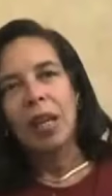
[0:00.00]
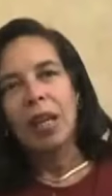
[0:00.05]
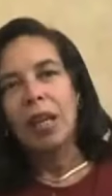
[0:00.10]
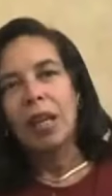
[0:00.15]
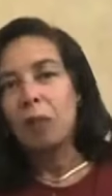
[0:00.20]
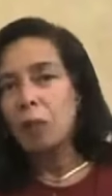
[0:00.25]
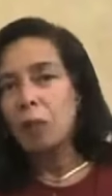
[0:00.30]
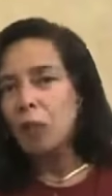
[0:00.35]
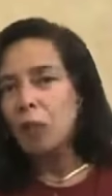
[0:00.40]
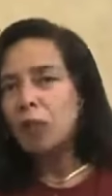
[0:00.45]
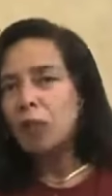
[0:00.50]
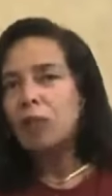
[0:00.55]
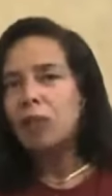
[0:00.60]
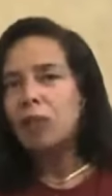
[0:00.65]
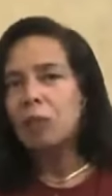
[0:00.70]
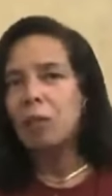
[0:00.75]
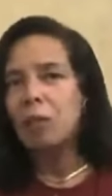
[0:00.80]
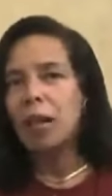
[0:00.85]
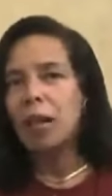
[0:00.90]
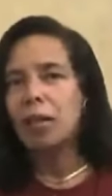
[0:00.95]

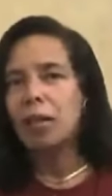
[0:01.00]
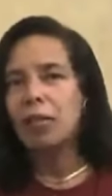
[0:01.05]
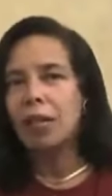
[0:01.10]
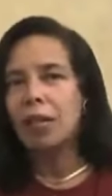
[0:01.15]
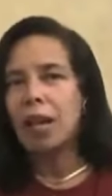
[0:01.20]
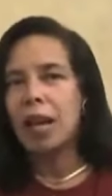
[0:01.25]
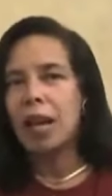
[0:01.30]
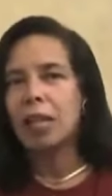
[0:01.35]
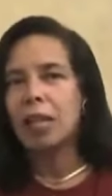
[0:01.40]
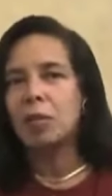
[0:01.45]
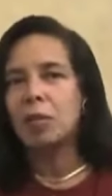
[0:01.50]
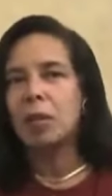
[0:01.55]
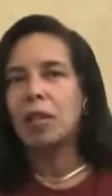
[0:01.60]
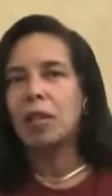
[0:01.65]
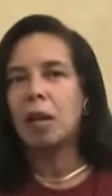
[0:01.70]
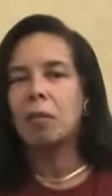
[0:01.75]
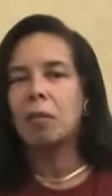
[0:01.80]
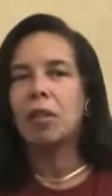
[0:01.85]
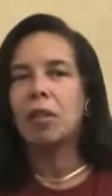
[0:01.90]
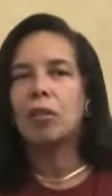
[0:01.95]
Emergency medicine has
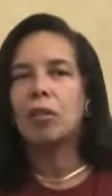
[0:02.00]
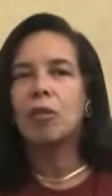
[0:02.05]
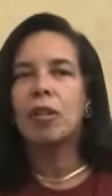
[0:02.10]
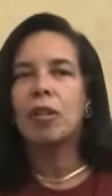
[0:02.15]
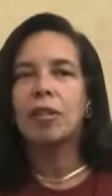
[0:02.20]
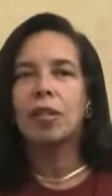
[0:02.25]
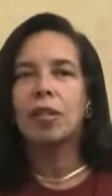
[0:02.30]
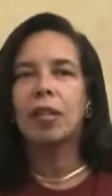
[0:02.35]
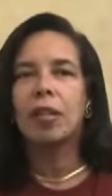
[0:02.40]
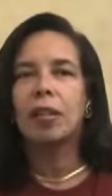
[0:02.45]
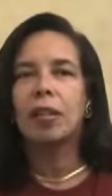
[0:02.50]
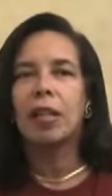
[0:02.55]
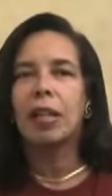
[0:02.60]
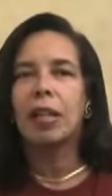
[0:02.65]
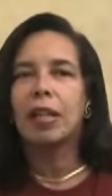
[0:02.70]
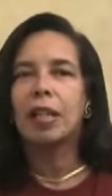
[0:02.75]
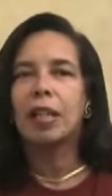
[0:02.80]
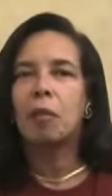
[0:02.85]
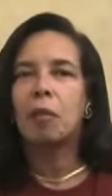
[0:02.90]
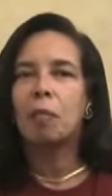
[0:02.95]
become
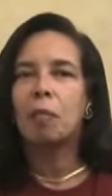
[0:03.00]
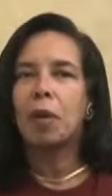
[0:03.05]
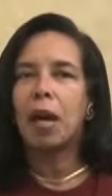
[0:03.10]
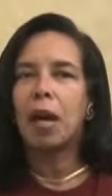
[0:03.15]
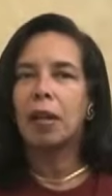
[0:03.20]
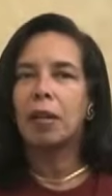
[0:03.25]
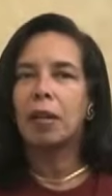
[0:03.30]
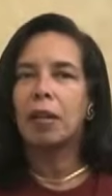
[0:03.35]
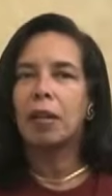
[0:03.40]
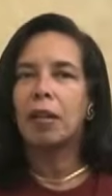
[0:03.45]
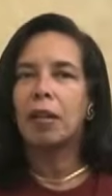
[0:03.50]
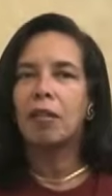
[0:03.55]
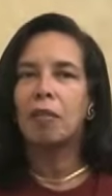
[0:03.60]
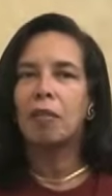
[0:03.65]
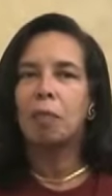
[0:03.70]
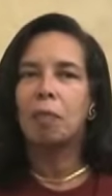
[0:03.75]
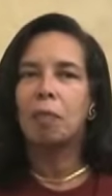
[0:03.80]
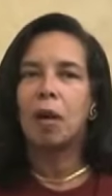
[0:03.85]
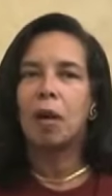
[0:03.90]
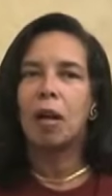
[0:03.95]
increasingly competitive,
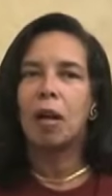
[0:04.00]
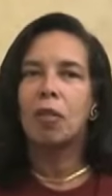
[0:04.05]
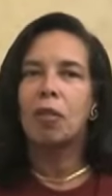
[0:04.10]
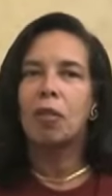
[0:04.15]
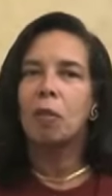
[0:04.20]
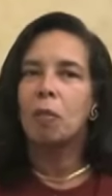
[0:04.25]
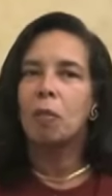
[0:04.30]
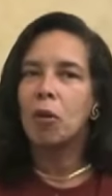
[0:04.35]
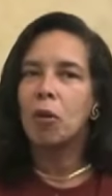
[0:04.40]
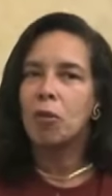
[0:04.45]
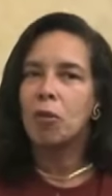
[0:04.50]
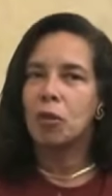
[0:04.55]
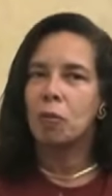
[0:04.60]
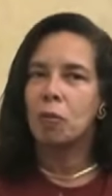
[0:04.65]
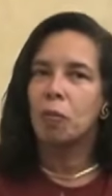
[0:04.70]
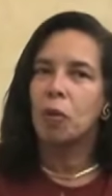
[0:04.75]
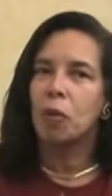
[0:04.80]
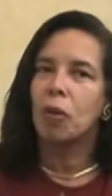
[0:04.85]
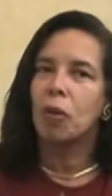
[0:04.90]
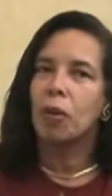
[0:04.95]
but the most
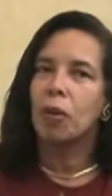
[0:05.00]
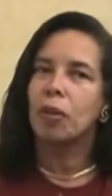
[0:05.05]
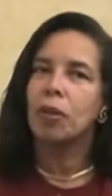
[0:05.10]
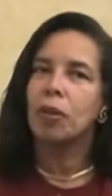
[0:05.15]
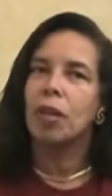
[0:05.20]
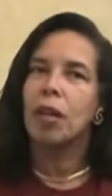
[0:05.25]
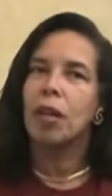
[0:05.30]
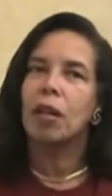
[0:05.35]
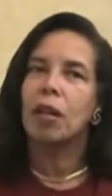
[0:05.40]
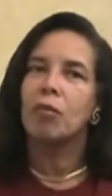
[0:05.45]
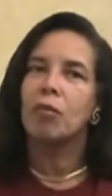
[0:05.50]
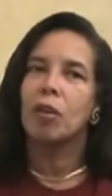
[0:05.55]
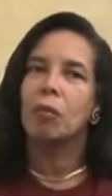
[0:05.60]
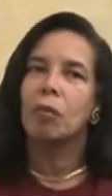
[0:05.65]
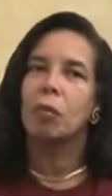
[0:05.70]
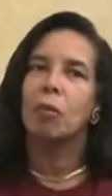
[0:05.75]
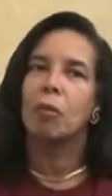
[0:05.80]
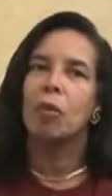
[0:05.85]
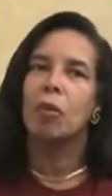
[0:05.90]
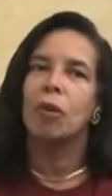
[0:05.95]
important thing from
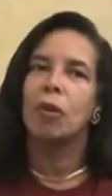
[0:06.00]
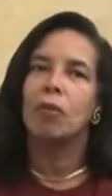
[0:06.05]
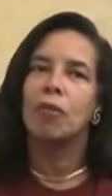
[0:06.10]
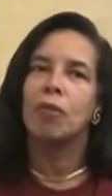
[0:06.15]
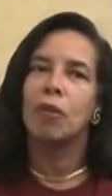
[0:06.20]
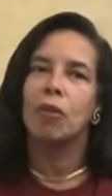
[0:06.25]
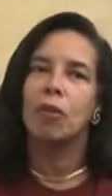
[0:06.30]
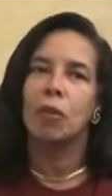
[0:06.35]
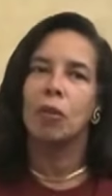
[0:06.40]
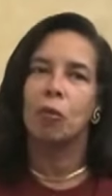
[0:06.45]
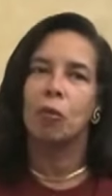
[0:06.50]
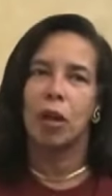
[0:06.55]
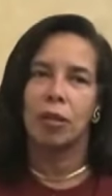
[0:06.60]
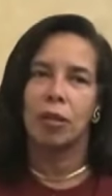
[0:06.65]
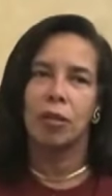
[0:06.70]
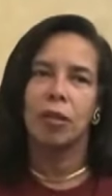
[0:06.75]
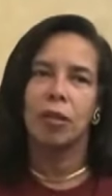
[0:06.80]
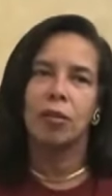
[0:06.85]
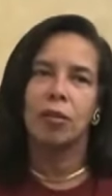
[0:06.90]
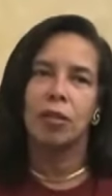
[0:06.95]
the point of view of a
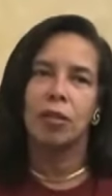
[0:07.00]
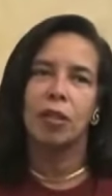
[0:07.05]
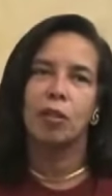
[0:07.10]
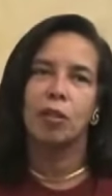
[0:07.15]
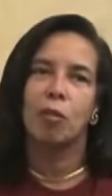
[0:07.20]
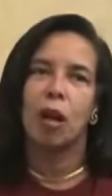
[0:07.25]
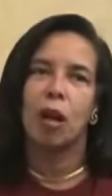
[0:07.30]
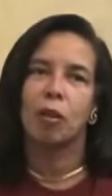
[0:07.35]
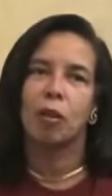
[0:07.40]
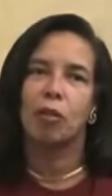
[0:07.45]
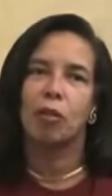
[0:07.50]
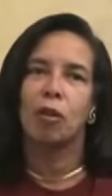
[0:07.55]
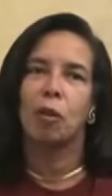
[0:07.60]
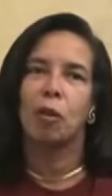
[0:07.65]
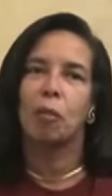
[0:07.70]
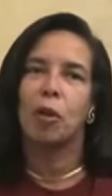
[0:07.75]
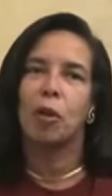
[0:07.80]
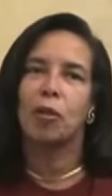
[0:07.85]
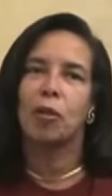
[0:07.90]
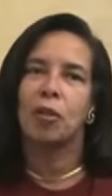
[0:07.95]
residency director in
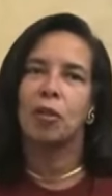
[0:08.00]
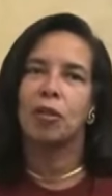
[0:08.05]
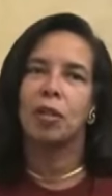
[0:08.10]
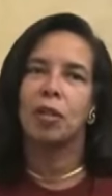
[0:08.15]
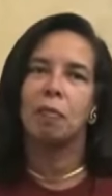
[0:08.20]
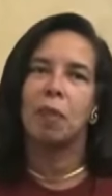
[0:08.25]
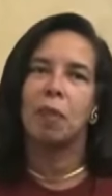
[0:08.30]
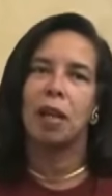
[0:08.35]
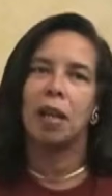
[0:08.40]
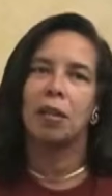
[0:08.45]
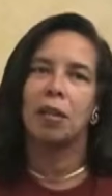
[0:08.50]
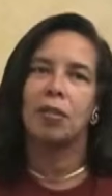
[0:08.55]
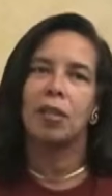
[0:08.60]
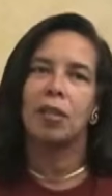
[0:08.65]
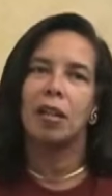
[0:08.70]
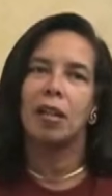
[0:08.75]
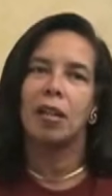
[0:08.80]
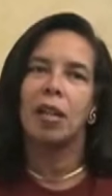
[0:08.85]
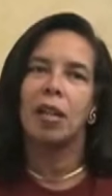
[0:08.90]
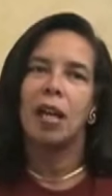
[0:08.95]
emergency
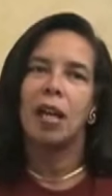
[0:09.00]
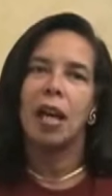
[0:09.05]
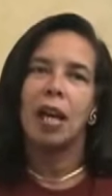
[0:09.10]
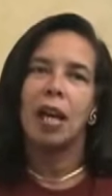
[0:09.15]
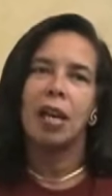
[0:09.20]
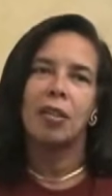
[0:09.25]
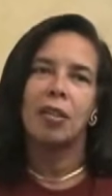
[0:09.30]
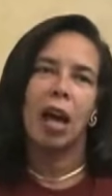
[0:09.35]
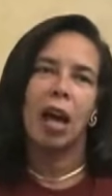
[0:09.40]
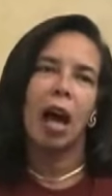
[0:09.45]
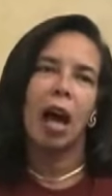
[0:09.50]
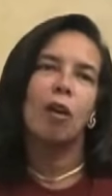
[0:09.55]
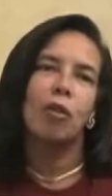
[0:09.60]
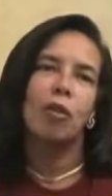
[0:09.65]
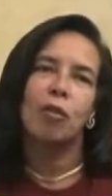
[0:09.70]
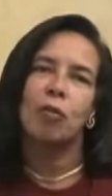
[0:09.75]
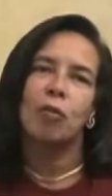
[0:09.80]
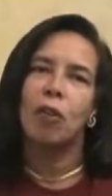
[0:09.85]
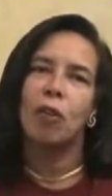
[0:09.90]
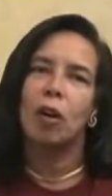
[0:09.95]
medicine is how
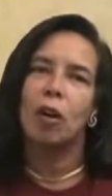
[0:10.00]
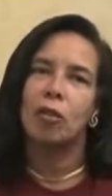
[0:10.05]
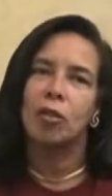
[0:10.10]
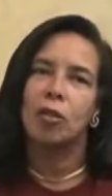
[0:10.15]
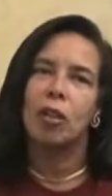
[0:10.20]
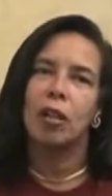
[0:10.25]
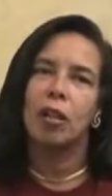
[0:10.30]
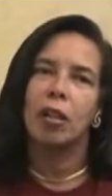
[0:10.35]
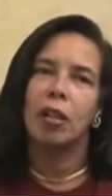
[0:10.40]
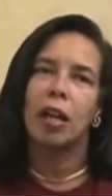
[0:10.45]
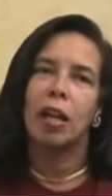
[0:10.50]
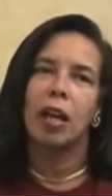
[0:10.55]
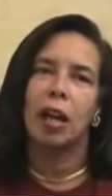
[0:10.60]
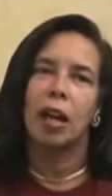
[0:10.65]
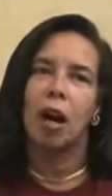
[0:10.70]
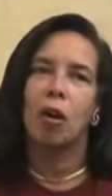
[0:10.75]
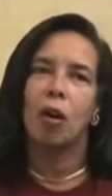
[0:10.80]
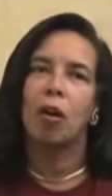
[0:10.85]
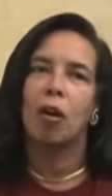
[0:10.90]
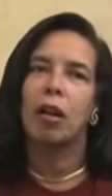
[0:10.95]
you function in
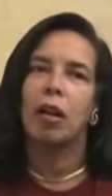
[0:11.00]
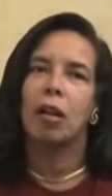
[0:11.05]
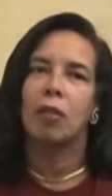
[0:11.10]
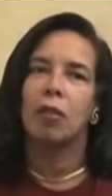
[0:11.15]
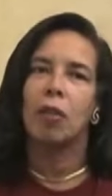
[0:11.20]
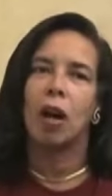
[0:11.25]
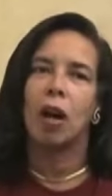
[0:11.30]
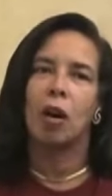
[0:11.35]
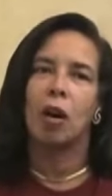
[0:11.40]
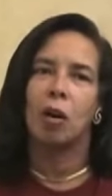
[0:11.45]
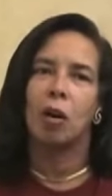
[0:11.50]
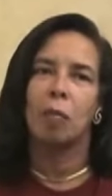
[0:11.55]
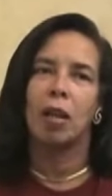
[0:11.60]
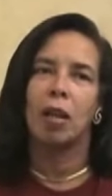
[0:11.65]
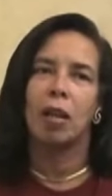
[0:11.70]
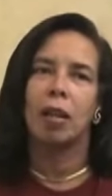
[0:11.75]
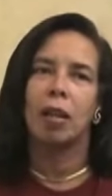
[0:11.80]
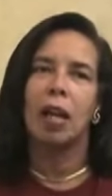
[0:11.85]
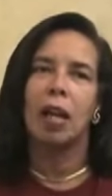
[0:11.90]
our environment.